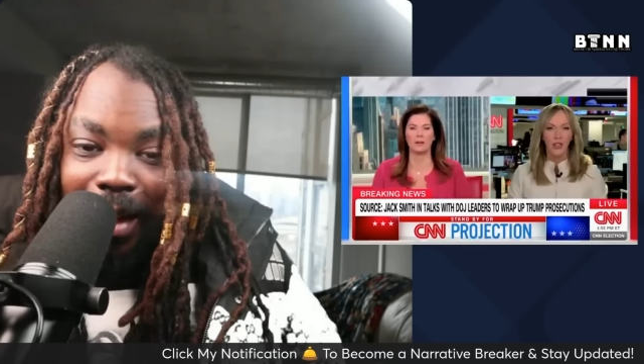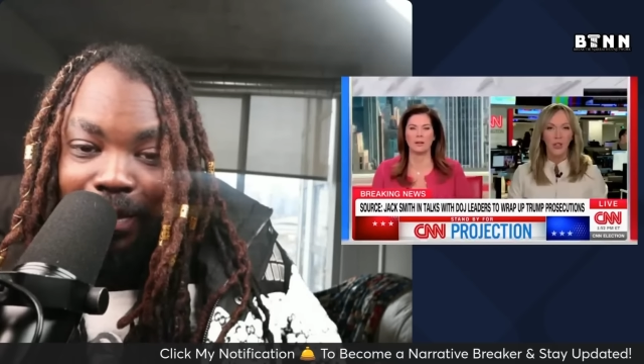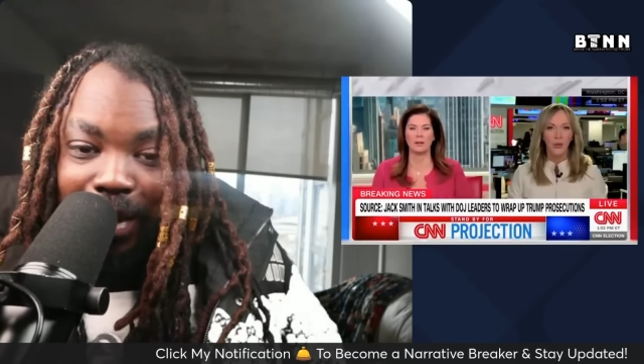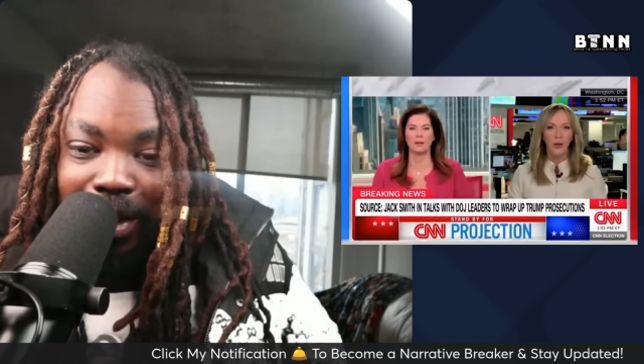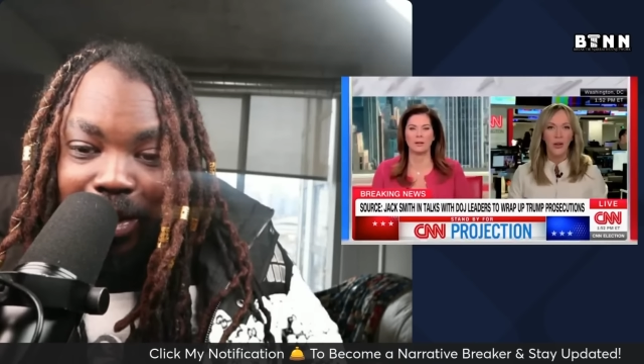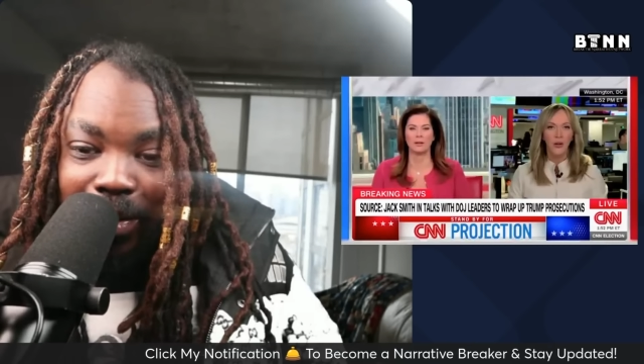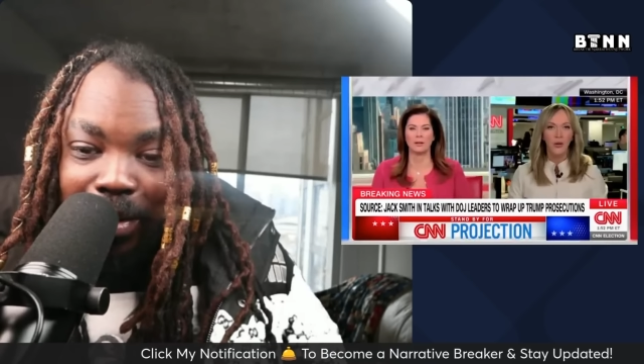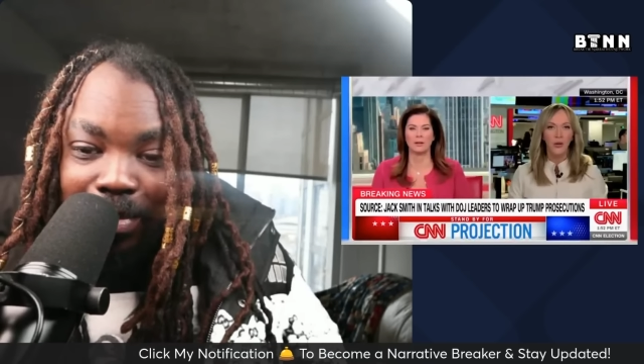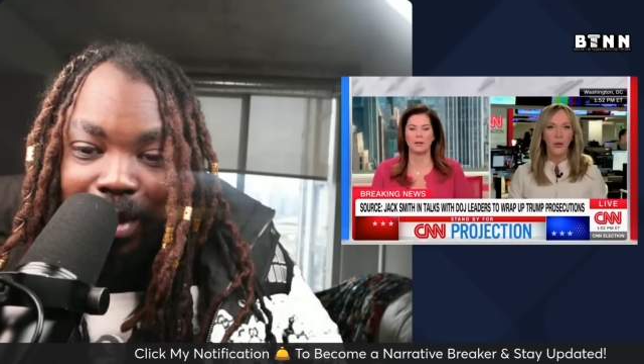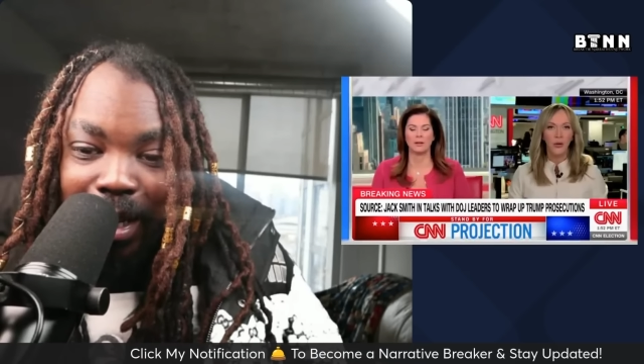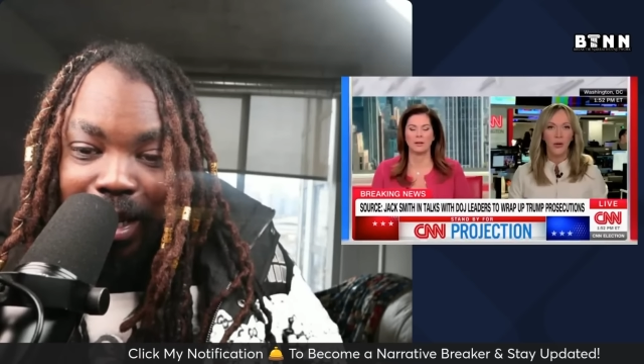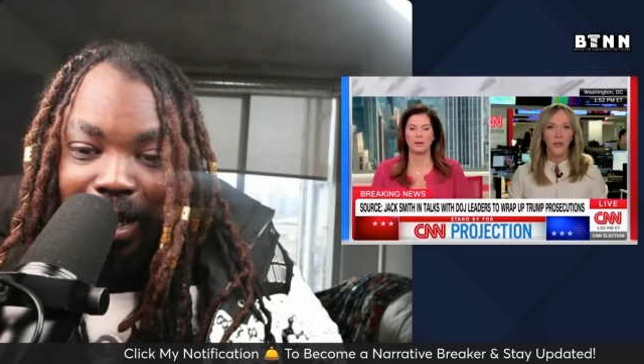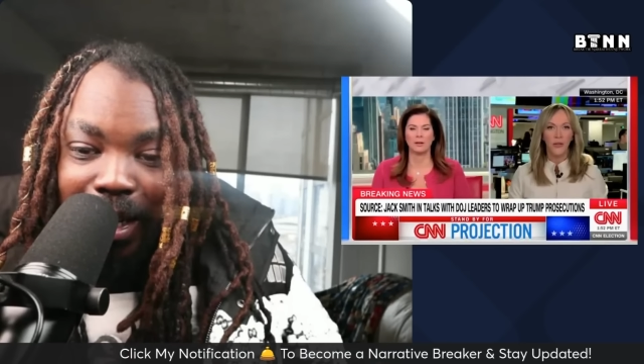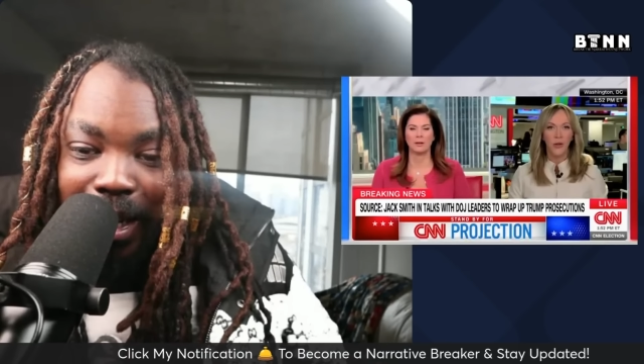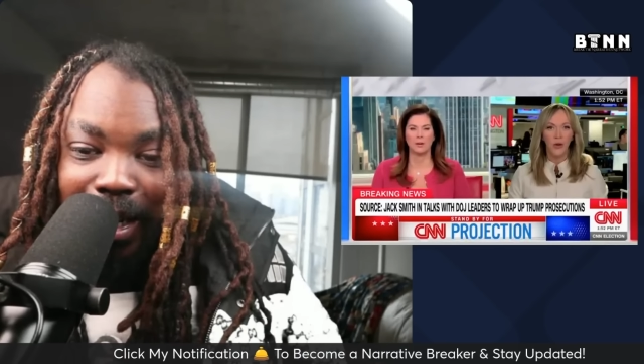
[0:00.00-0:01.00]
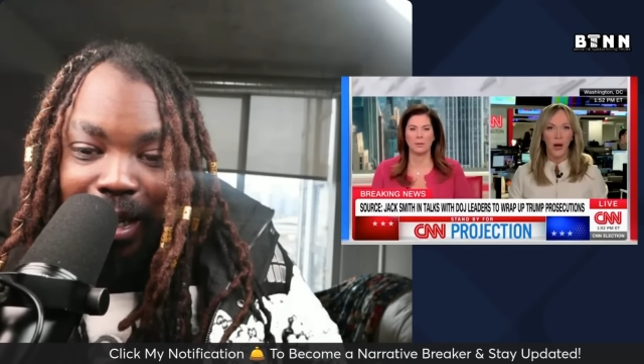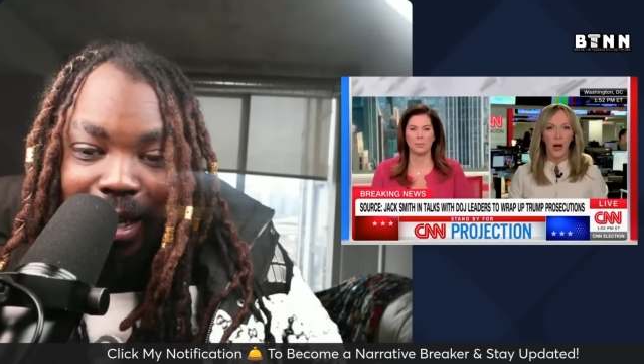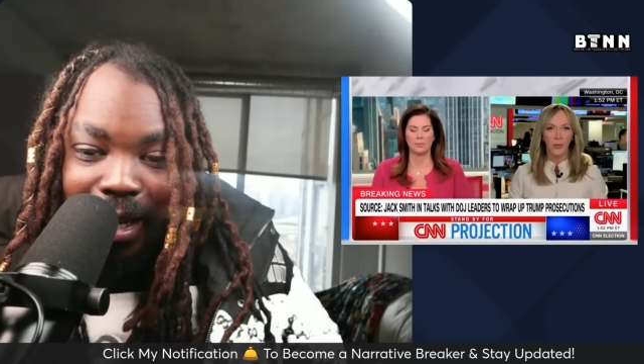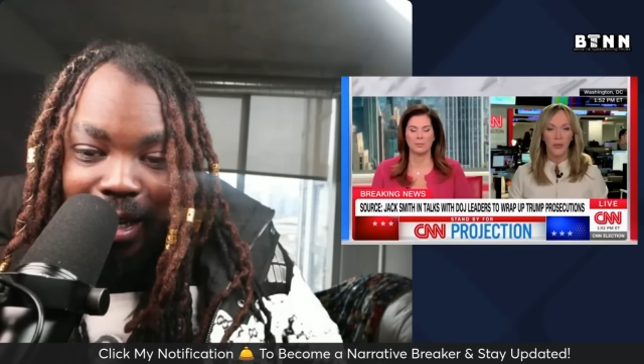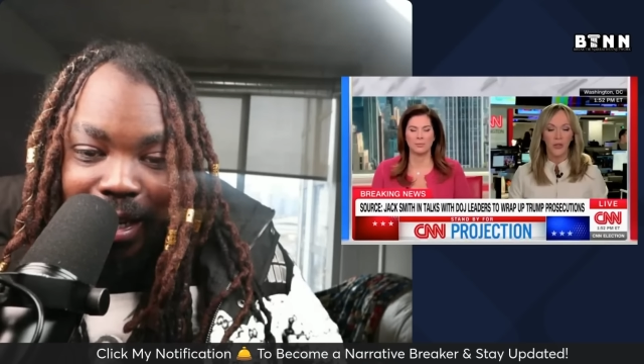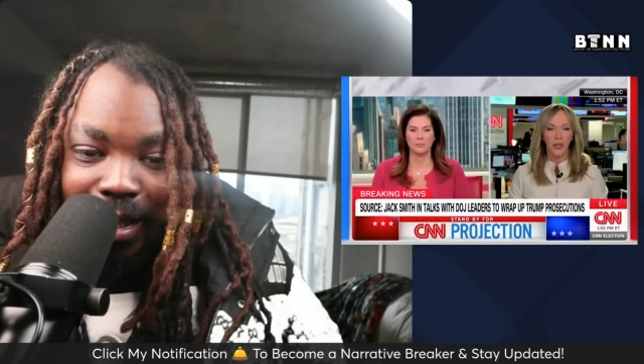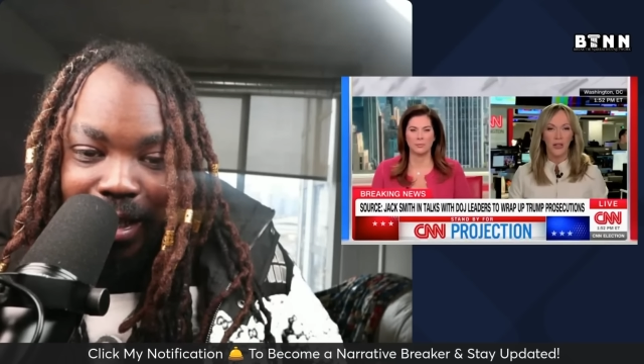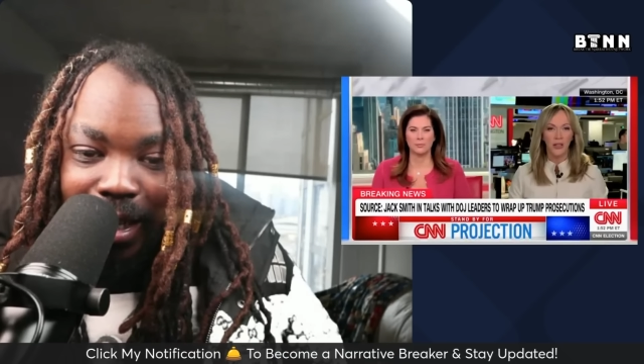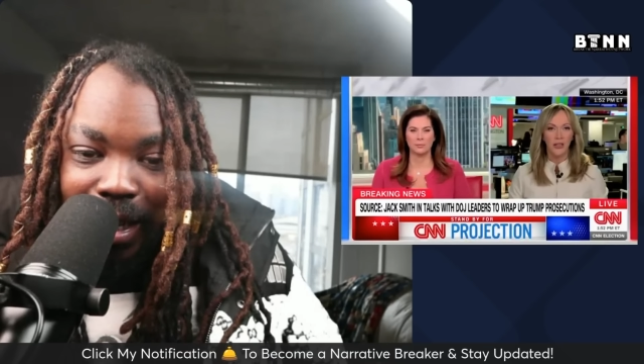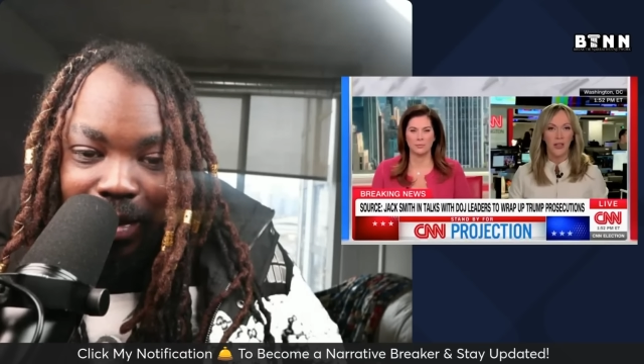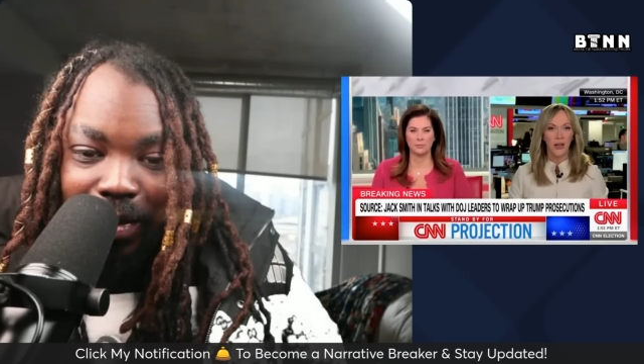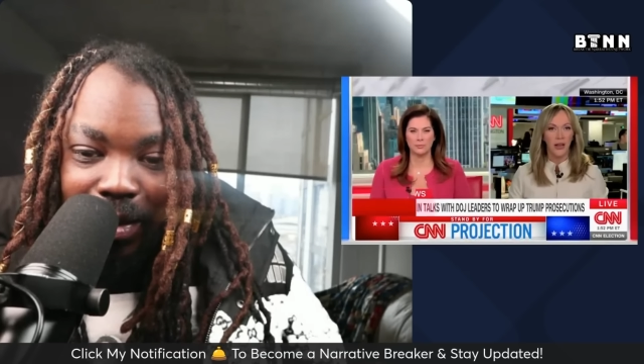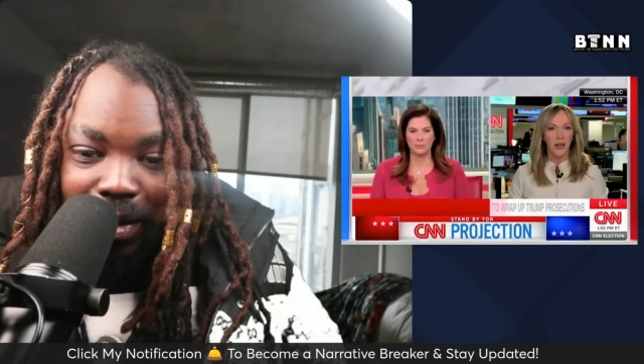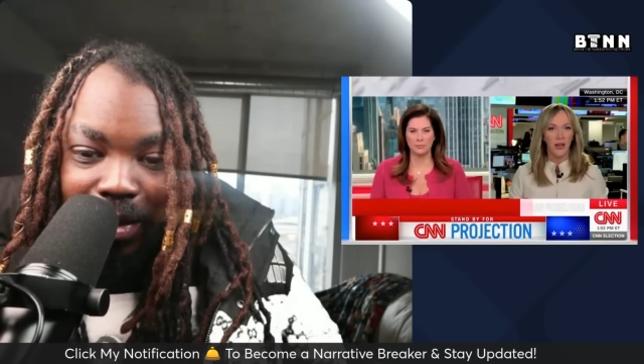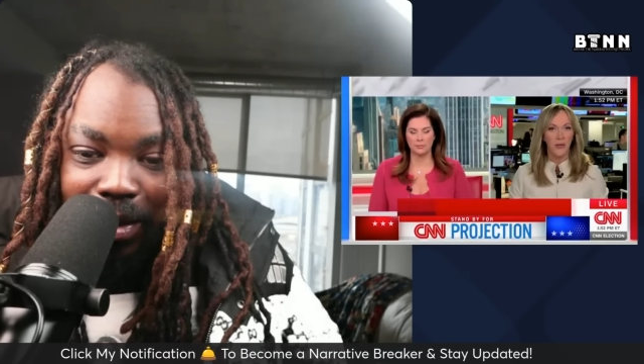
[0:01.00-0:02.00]
having to admit that, yeah, he's not
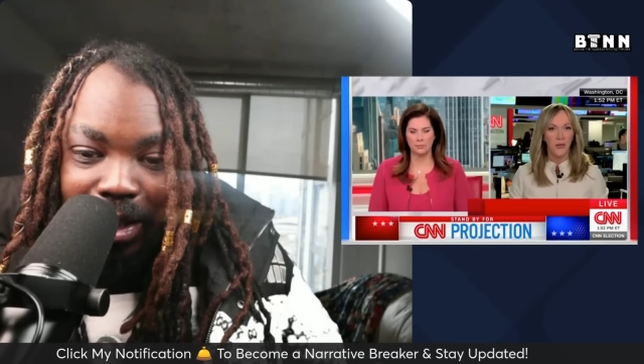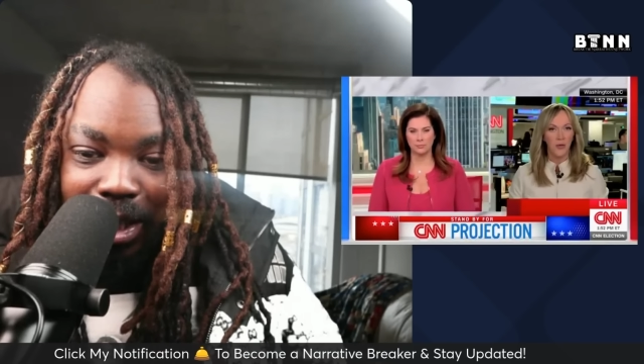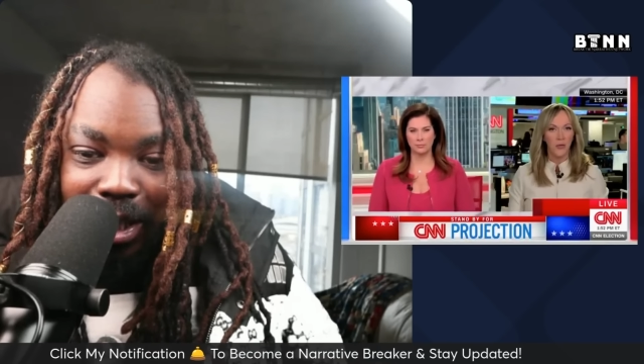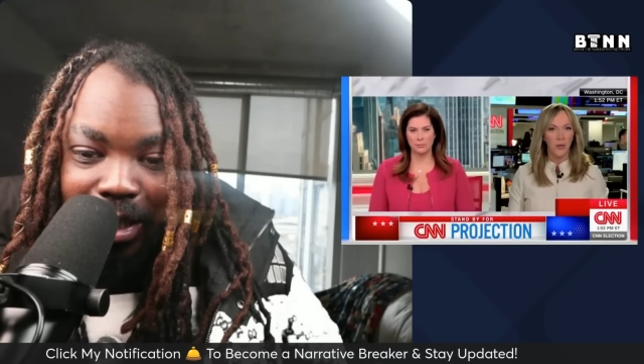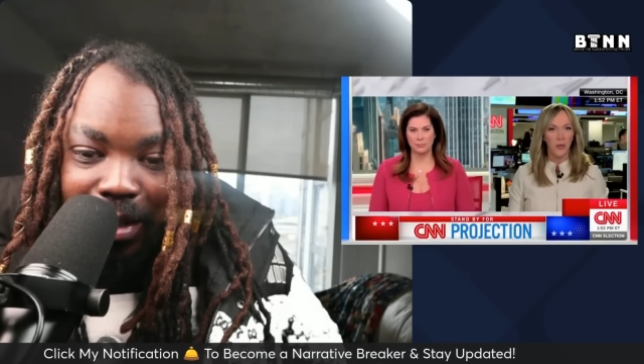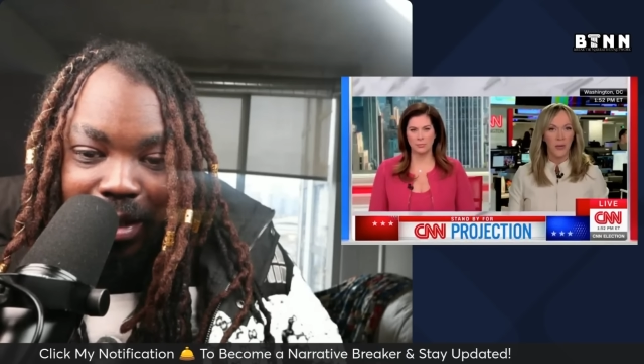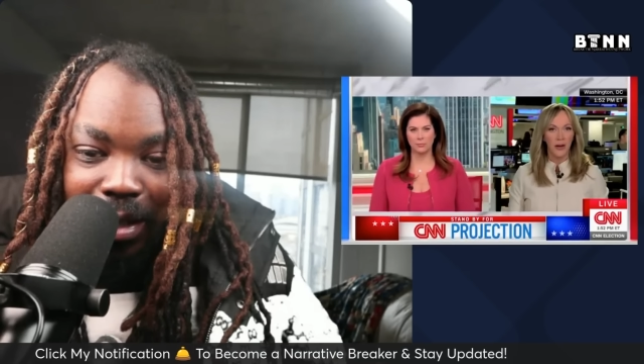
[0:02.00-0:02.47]
going to go to jail.